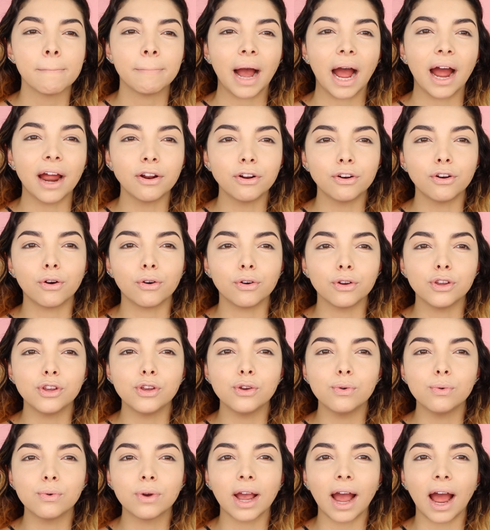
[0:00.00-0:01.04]
I don't know,
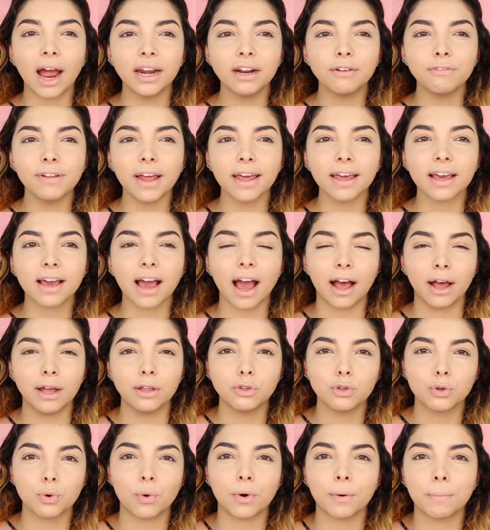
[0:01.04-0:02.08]
you kind of like
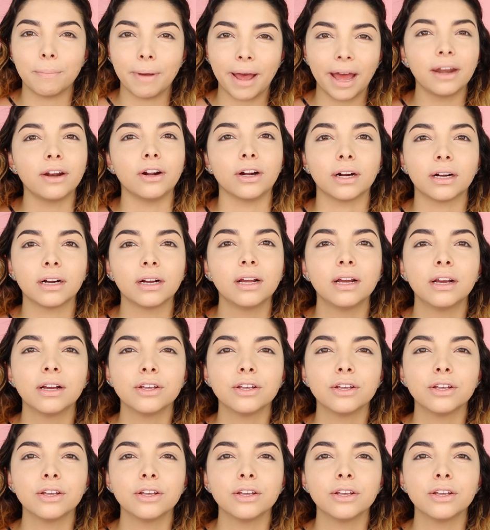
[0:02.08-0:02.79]
contour better